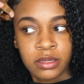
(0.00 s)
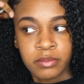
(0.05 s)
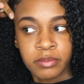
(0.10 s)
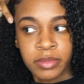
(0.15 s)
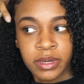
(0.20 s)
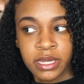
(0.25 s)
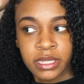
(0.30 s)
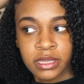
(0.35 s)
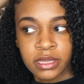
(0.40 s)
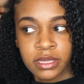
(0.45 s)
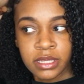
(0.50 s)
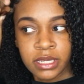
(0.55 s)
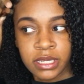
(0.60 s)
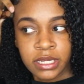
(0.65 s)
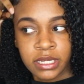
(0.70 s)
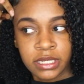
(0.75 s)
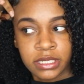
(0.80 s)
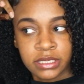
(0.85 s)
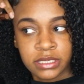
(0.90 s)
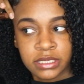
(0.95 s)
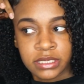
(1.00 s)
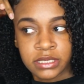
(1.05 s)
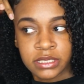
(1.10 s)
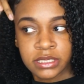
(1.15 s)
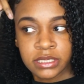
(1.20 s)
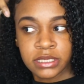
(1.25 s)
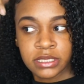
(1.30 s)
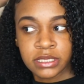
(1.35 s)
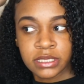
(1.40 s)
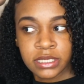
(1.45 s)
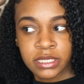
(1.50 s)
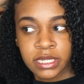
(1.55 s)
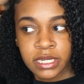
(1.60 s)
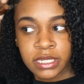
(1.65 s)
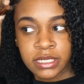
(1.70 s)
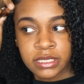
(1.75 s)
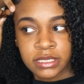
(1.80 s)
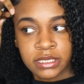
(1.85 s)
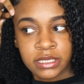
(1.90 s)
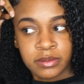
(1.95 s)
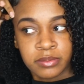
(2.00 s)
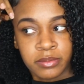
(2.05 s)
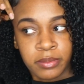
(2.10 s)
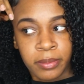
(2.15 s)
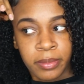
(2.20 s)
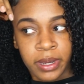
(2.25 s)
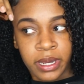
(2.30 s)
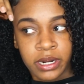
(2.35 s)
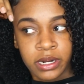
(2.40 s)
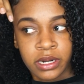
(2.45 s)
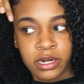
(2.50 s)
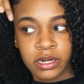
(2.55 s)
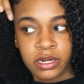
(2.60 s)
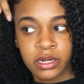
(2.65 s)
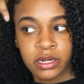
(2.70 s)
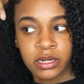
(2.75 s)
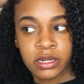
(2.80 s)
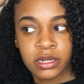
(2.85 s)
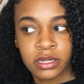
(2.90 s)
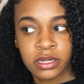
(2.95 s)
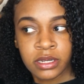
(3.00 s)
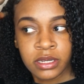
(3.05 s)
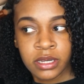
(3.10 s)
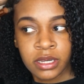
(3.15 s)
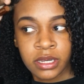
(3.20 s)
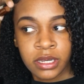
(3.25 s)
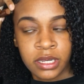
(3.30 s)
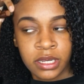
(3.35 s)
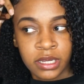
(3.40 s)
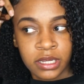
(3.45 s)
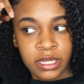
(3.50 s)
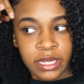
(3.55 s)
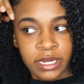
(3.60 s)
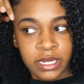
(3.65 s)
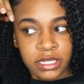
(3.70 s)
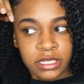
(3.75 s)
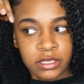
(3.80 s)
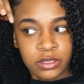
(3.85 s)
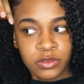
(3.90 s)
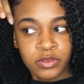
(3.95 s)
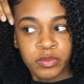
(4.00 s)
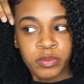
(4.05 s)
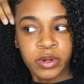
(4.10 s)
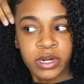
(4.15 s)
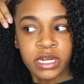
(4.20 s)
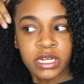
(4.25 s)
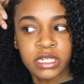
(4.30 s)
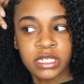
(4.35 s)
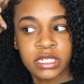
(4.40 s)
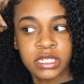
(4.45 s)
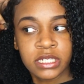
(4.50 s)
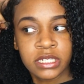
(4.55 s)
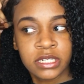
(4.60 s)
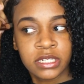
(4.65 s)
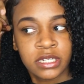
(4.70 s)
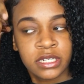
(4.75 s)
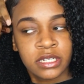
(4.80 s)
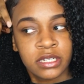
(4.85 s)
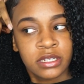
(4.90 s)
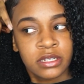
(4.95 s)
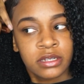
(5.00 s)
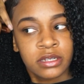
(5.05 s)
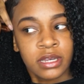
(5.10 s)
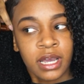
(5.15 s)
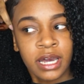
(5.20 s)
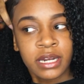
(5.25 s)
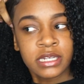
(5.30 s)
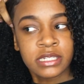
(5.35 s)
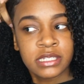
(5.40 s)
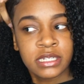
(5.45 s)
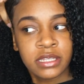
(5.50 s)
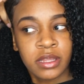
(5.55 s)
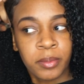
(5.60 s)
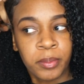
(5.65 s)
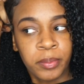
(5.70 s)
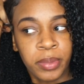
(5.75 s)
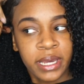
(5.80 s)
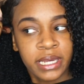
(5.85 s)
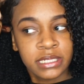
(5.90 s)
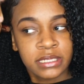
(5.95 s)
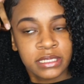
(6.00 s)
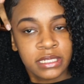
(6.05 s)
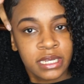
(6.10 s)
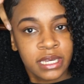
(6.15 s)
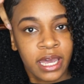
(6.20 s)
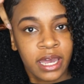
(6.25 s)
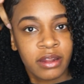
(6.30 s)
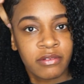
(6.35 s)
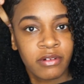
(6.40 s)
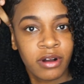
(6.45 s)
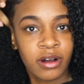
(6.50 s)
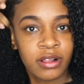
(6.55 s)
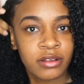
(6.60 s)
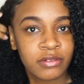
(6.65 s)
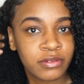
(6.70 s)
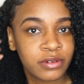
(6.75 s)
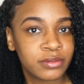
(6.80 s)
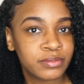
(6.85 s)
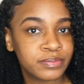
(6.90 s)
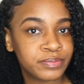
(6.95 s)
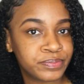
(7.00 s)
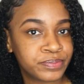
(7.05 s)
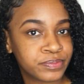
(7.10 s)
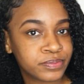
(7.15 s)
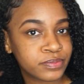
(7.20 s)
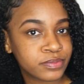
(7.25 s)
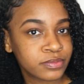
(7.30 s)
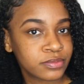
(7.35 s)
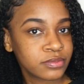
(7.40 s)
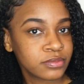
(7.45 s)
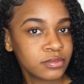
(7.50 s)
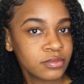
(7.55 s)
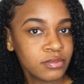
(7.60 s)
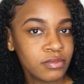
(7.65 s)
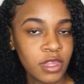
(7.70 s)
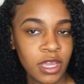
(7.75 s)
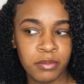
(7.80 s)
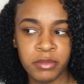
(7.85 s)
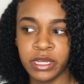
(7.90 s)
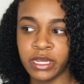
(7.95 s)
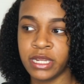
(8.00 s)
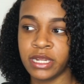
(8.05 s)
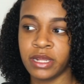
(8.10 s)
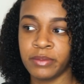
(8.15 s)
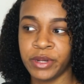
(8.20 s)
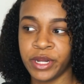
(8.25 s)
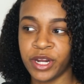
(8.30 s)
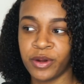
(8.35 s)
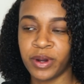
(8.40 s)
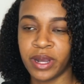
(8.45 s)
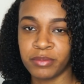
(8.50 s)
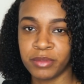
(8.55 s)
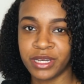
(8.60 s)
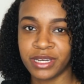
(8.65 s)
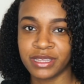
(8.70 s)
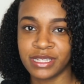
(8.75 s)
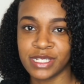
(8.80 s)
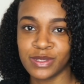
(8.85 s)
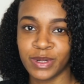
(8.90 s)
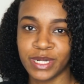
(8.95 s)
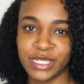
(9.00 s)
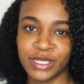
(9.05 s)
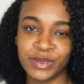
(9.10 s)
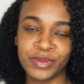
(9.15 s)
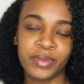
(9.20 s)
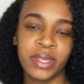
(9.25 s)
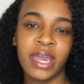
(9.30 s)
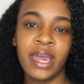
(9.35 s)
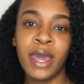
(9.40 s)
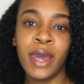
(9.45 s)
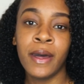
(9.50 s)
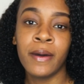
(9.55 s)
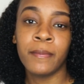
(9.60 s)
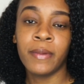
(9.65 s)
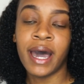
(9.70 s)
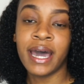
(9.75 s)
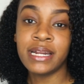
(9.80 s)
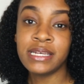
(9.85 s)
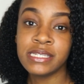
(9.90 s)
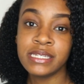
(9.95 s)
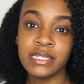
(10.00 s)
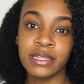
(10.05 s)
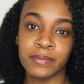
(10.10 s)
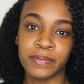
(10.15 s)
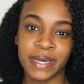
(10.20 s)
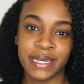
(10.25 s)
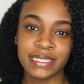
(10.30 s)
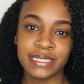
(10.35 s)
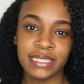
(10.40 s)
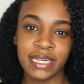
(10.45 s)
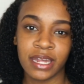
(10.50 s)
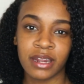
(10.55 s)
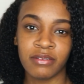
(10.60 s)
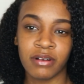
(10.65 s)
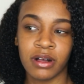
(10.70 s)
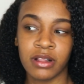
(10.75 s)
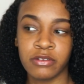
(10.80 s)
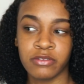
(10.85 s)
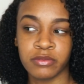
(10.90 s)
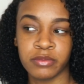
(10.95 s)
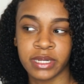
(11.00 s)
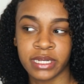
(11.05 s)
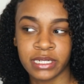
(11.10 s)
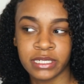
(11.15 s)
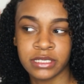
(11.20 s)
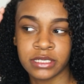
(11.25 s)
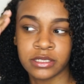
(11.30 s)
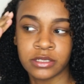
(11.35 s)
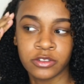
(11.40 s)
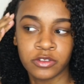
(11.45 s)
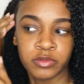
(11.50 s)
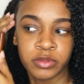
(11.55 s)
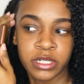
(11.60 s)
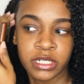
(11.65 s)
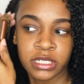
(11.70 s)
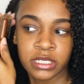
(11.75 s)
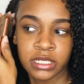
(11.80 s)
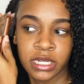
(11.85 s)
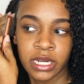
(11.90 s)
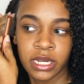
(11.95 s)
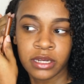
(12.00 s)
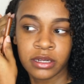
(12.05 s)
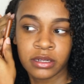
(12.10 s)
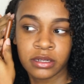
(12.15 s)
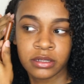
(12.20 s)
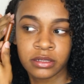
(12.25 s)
but this gets them better like a toothbrush. Honestly, the best thing out of all of them, I'm looking in the mirror while I'm looking this way too, but honestly the best thing out of all of them is a toothbrush. Like